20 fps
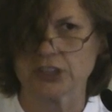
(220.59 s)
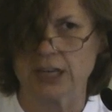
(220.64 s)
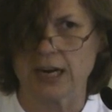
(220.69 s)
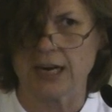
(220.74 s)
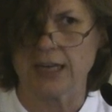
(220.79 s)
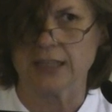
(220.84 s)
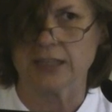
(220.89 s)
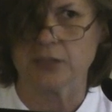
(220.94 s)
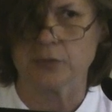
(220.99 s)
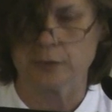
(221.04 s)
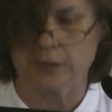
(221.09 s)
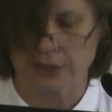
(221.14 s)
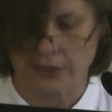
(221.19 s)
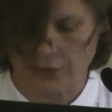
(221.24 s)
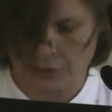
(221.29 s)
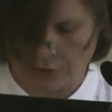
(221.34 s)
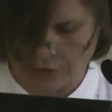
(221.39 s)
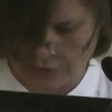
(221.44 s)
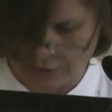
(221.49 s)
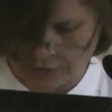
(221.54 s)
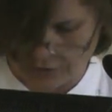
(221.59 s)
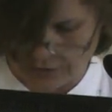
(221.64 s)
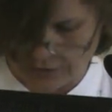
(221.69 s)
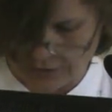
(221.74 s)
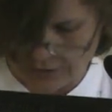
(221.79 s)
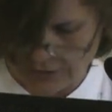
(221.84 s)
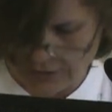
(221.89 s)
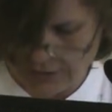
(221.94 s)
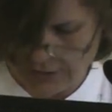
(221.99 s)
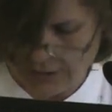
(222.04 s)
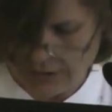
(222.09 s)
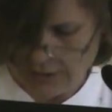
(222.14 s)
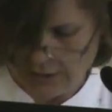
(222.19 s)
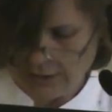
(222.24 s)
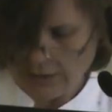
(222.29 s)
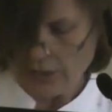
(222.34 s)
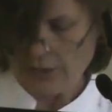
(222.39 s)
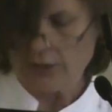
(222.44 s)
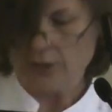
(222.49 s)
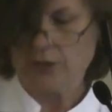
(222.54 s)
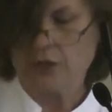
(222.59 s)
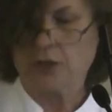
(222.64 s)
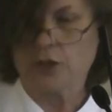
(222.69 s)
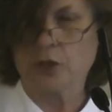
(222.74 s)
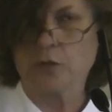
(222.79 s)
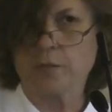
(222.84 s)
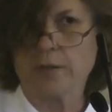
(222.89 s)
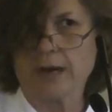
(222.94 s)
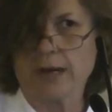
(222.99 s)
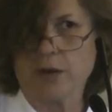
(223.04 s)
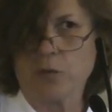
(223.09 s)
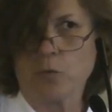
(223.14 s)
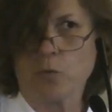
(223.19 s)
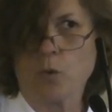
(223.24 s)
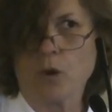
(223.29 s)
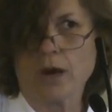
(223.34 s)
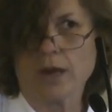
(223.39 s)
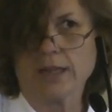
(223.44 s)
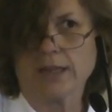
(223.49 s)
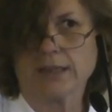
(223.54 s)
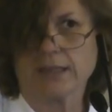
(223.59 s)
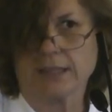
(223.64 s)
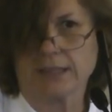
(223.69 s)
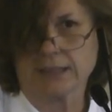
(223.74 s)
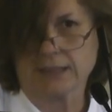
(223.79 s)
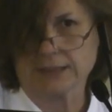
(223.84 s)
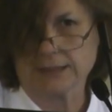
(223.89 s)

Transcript: shyly returned. You might want